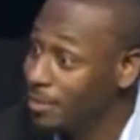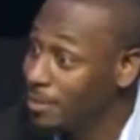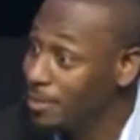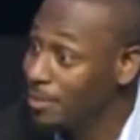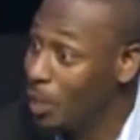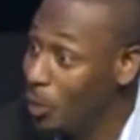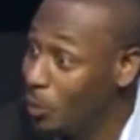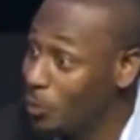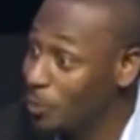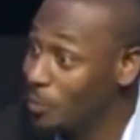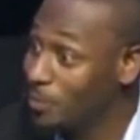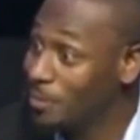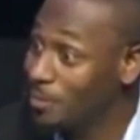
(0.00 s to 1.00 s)
No.
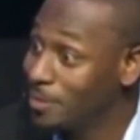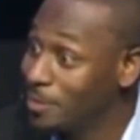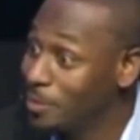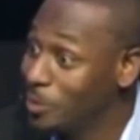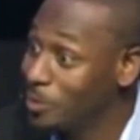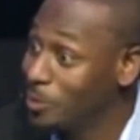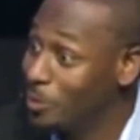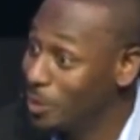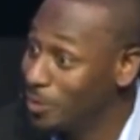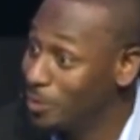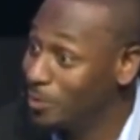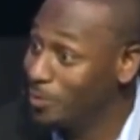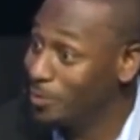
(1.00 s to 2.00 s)

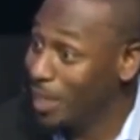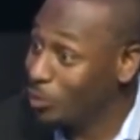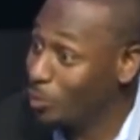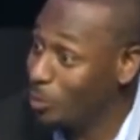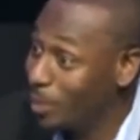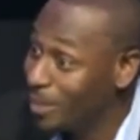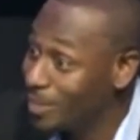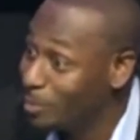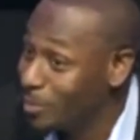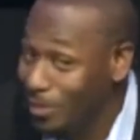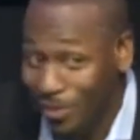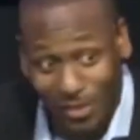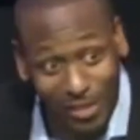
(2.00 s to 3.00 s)
Well, that's what makes him
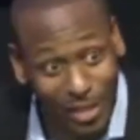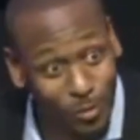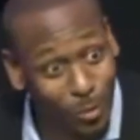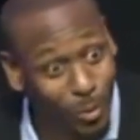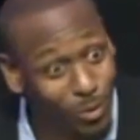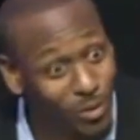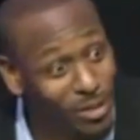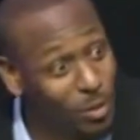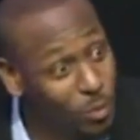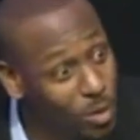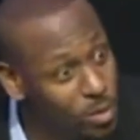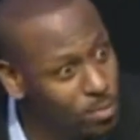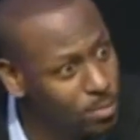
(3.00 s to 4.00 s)
the successful person in the
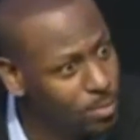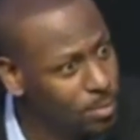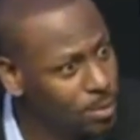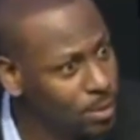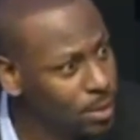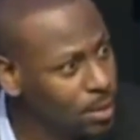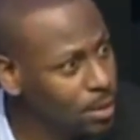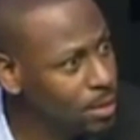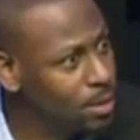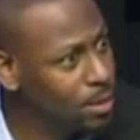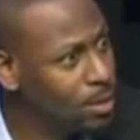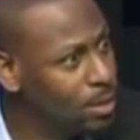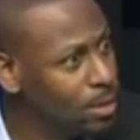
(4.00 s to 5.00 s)
room.
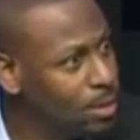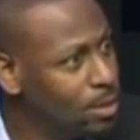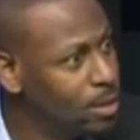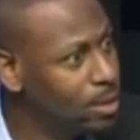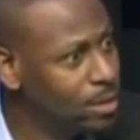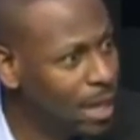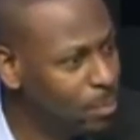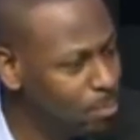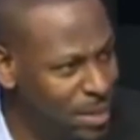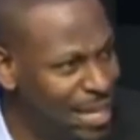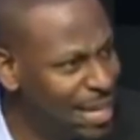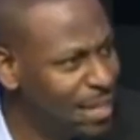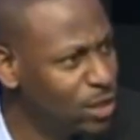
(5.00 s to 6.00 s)
It's not
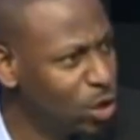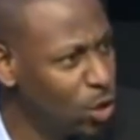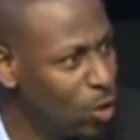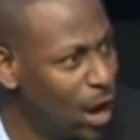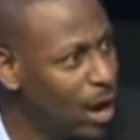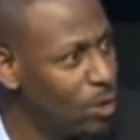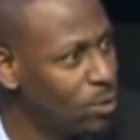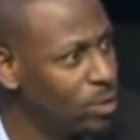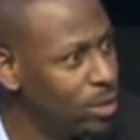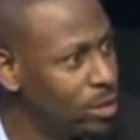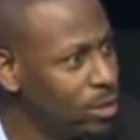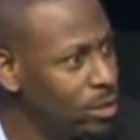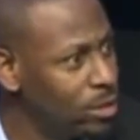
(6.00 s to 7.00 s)
being in the crowd.
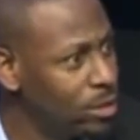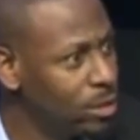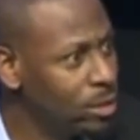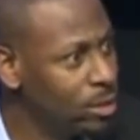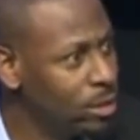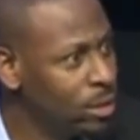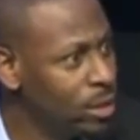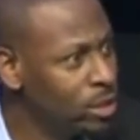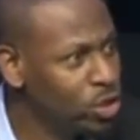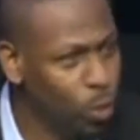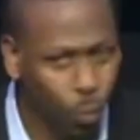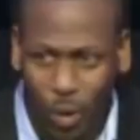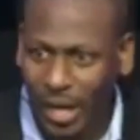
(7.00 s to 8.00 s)
It's
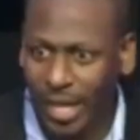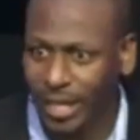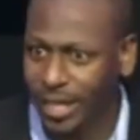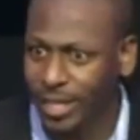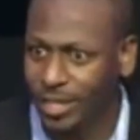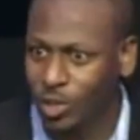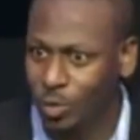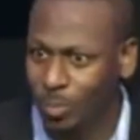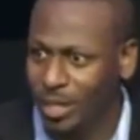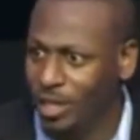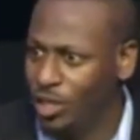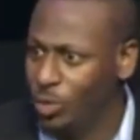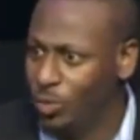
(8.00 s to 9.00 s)
the willingness to be
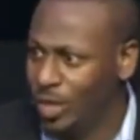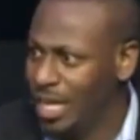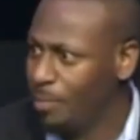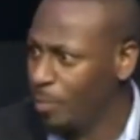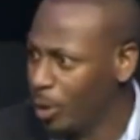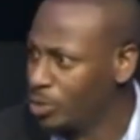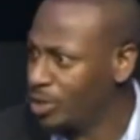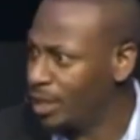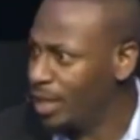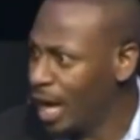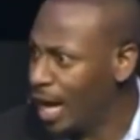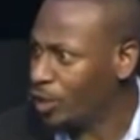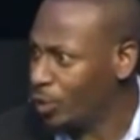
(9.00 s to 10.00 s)
the unique person
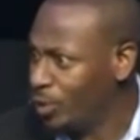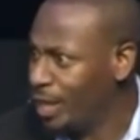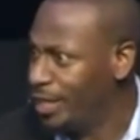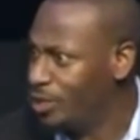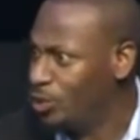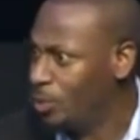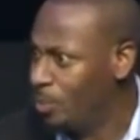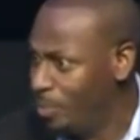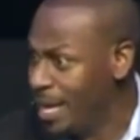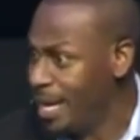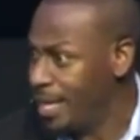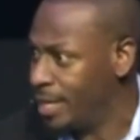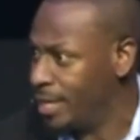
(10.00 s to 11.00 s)
God created you to be.